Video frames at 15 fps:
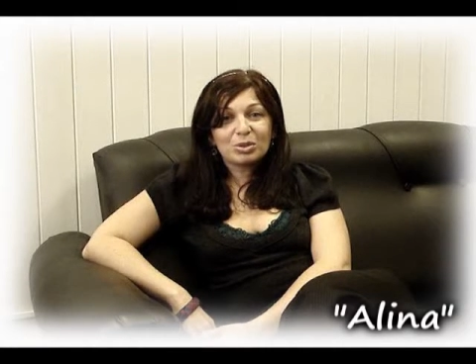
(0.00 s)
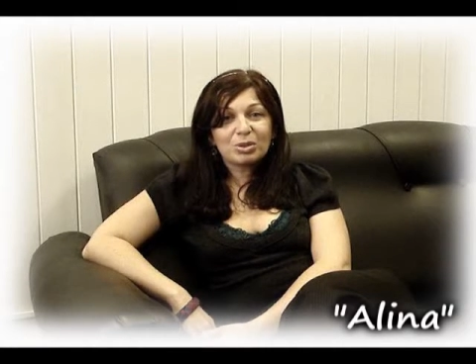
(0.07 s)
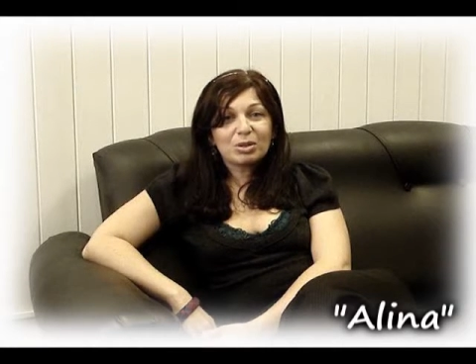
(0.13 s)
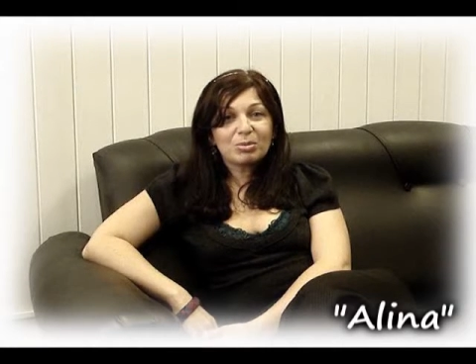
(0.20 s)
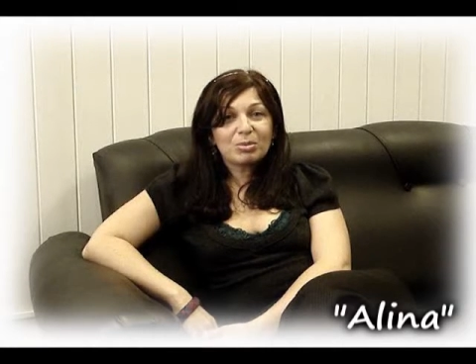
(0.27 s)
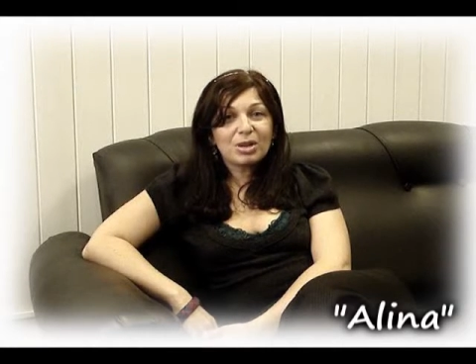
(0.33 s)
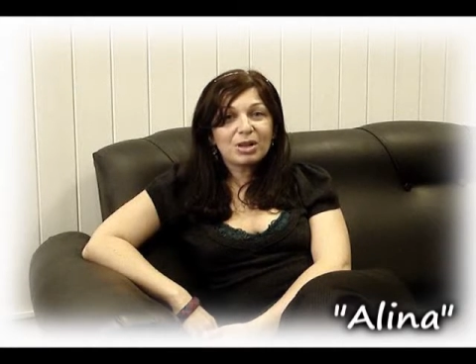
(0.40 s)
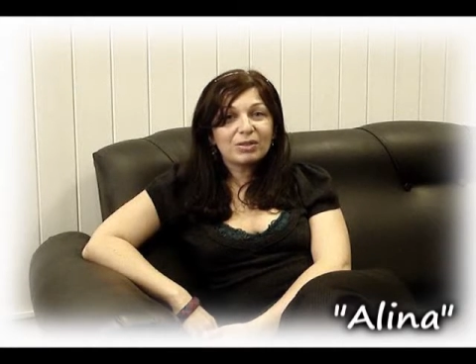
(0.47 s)
talk
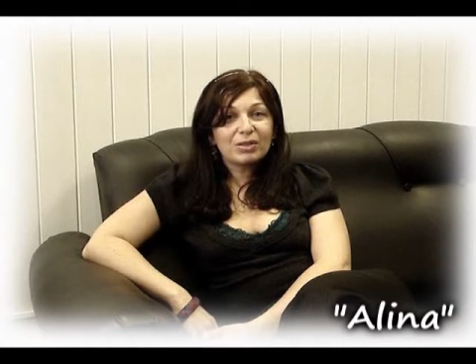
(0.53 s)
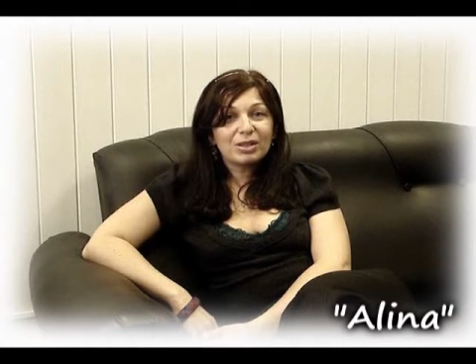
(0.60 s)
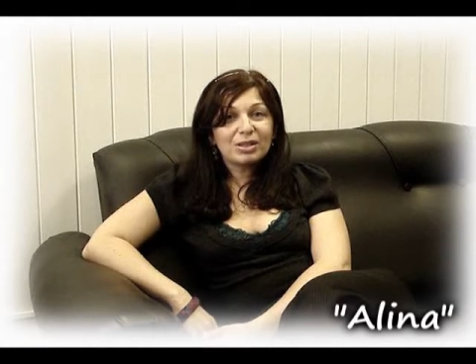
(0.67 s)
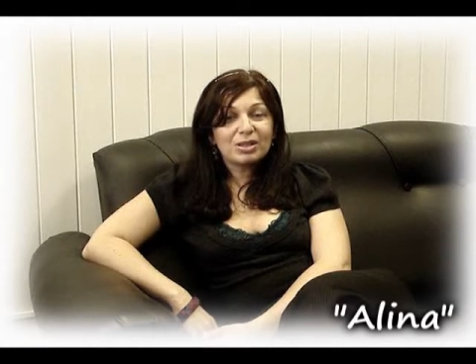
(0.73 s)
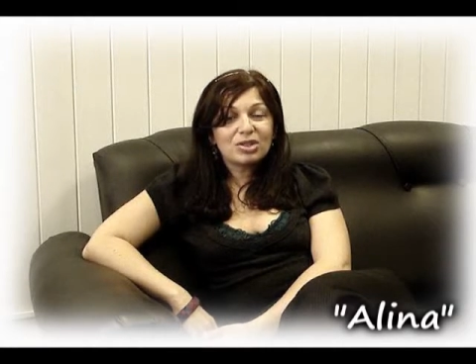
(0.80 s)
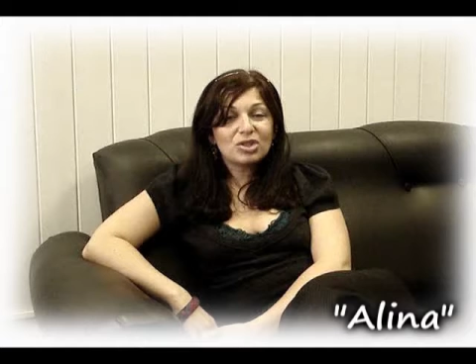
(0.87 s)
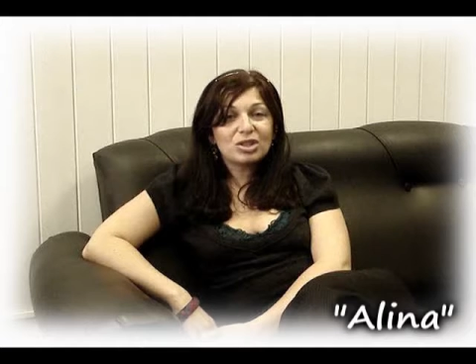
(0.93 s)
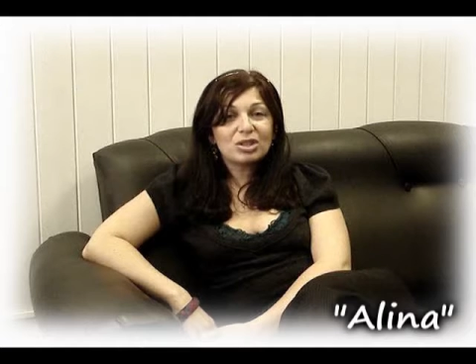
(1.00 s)
about
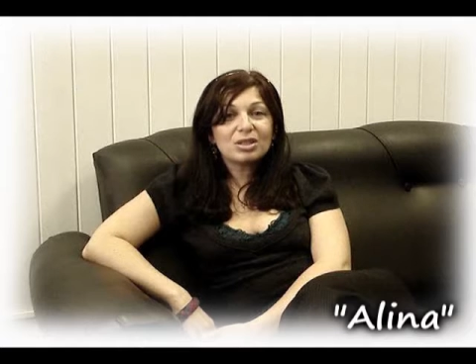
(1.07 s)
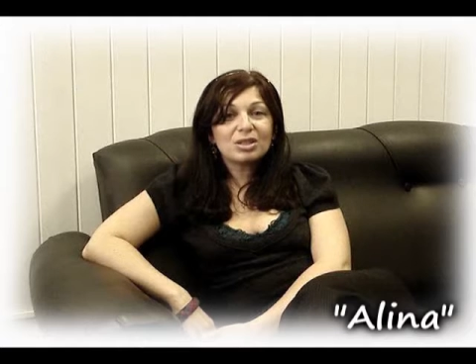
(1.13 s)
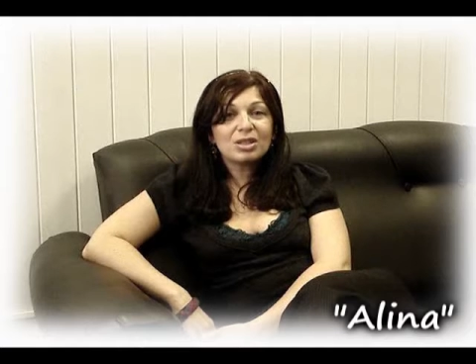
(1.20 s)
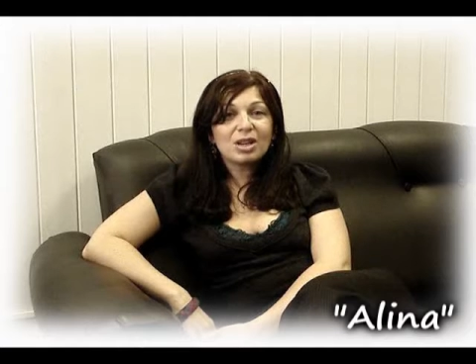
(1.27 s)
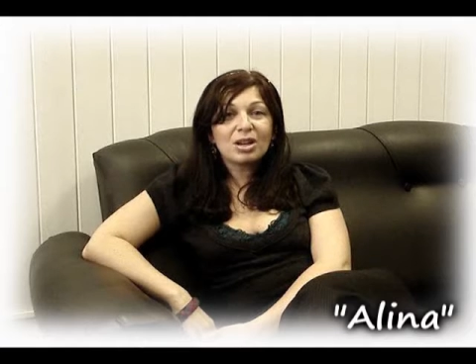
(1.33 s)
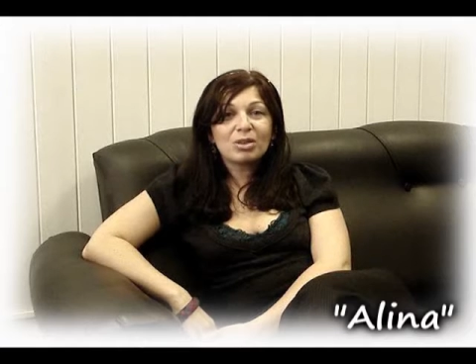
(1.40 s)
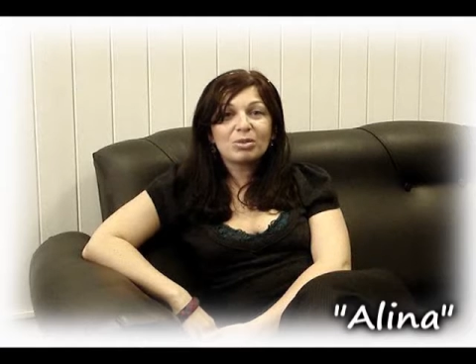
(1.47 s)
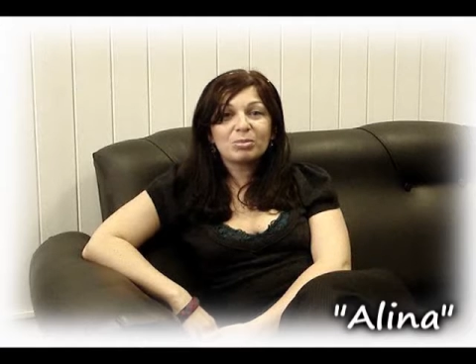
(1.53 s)
this just
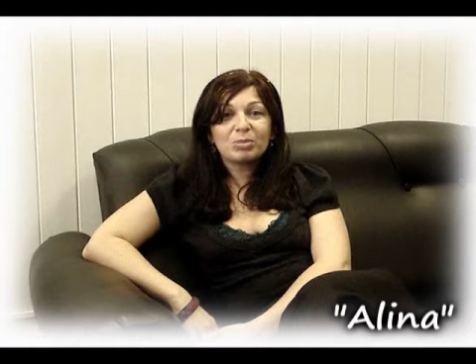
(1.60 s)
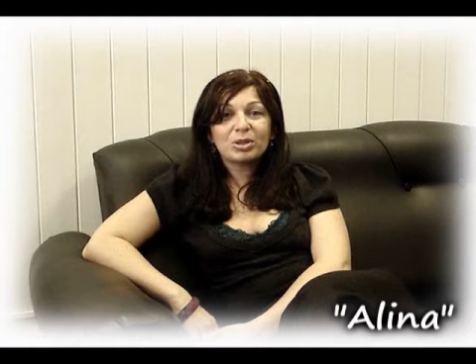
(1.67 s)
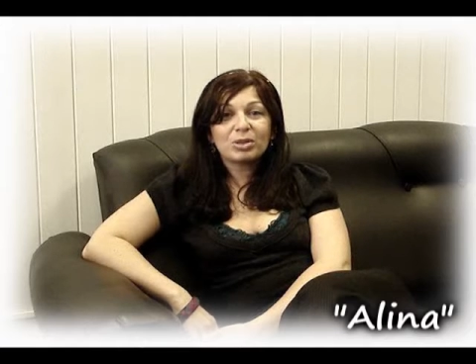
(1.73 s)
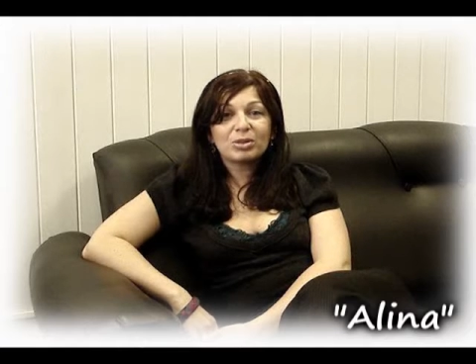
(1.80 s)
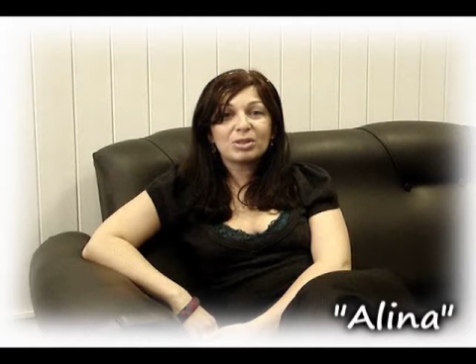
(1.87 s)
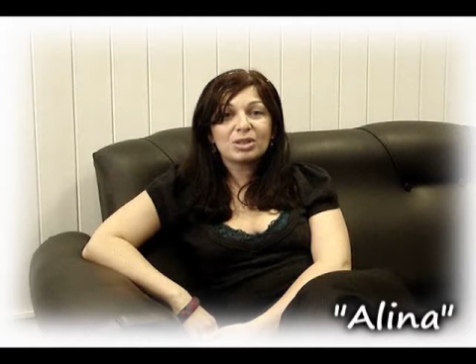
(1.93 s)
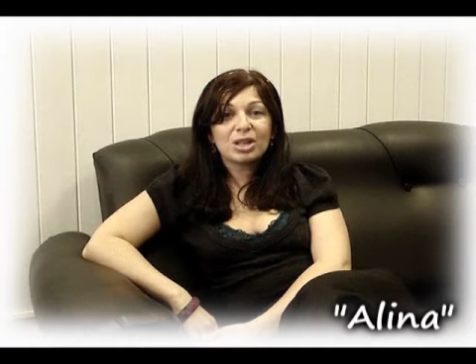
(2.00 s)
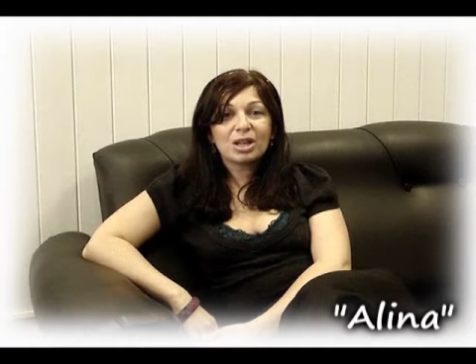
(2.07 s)
now
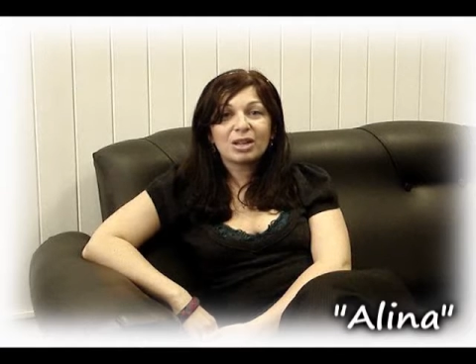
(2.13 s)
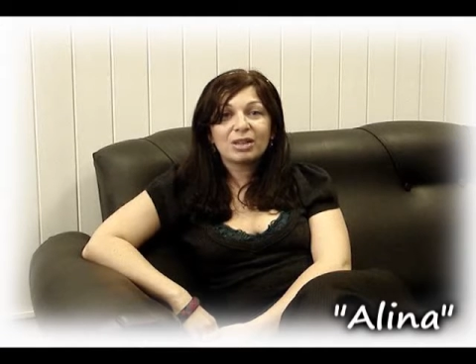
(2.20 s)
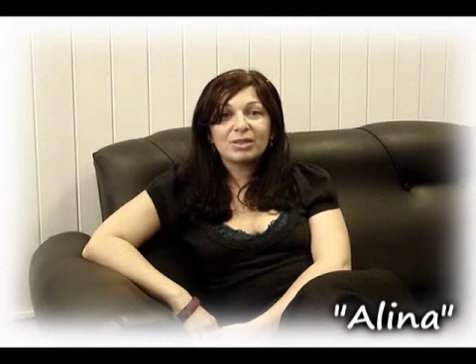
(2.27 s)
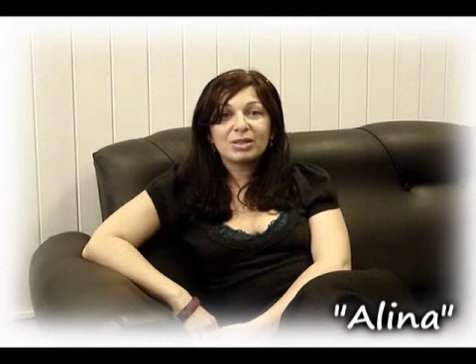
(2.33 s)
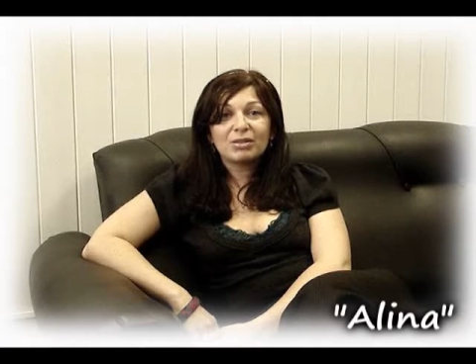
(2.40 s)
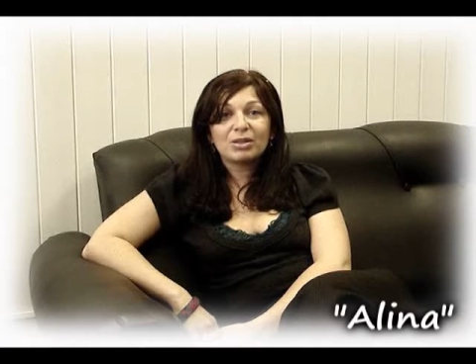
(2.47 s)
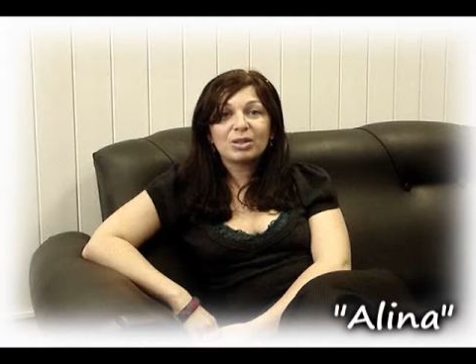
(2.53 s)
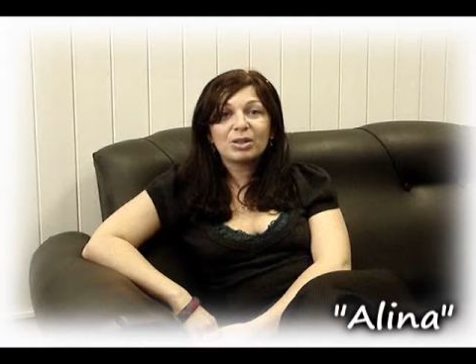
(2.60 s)
because I have
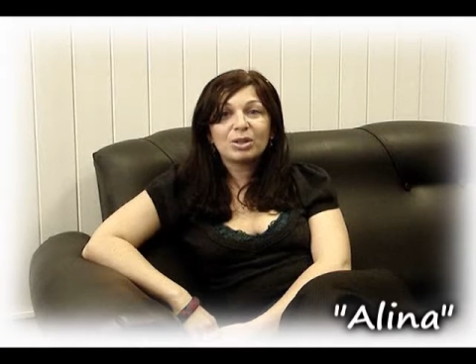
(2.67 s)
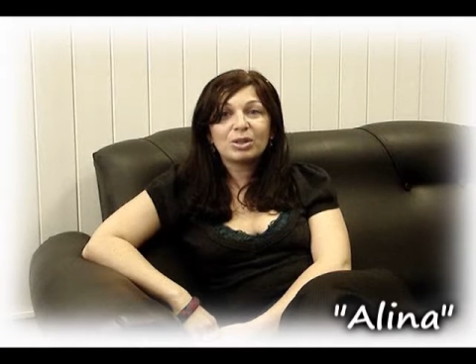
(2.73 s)
never